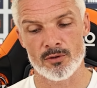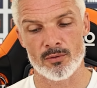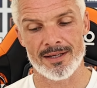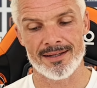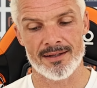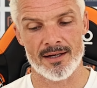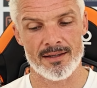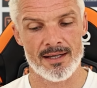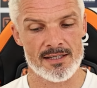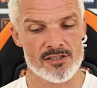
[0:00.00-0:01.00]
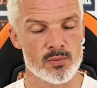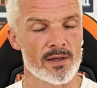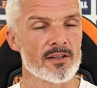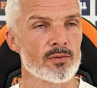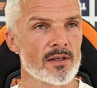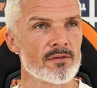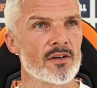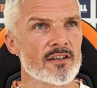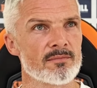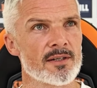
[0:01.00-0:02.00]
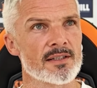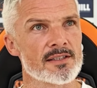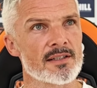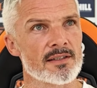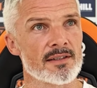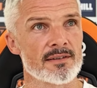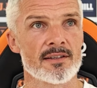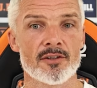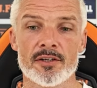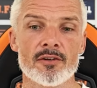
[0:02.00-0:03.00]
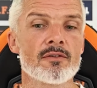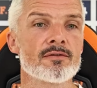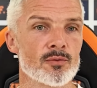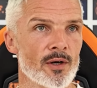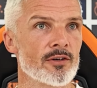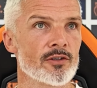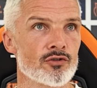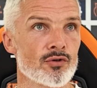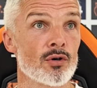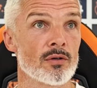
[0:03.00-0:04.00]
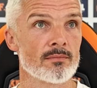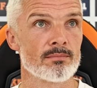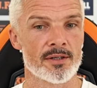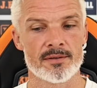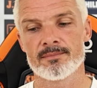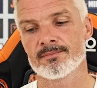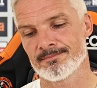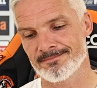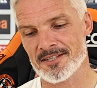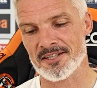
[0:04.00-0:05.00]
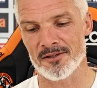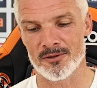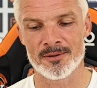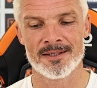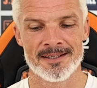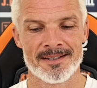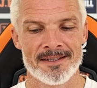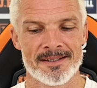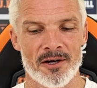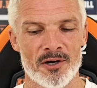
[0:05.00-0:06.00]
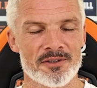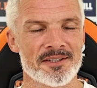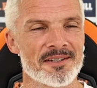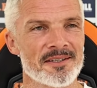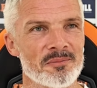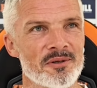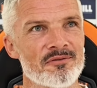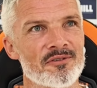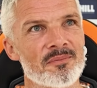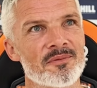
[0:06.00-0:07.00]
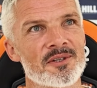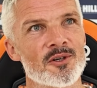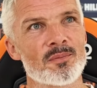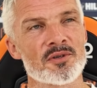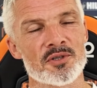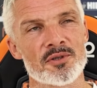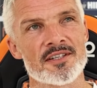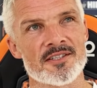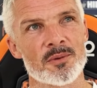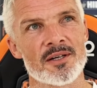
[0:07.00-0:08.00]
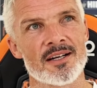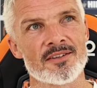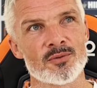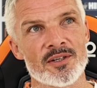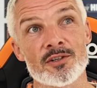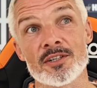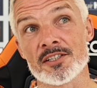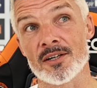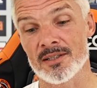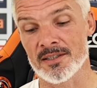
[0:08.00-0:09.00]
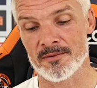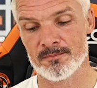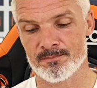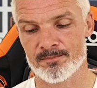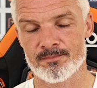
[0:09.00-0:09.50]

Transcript: you know, in that last 20-25 minutes, I think they'd done enough to earn a draw, but still hurting a little bit from the opportunities that we had to increase our lead.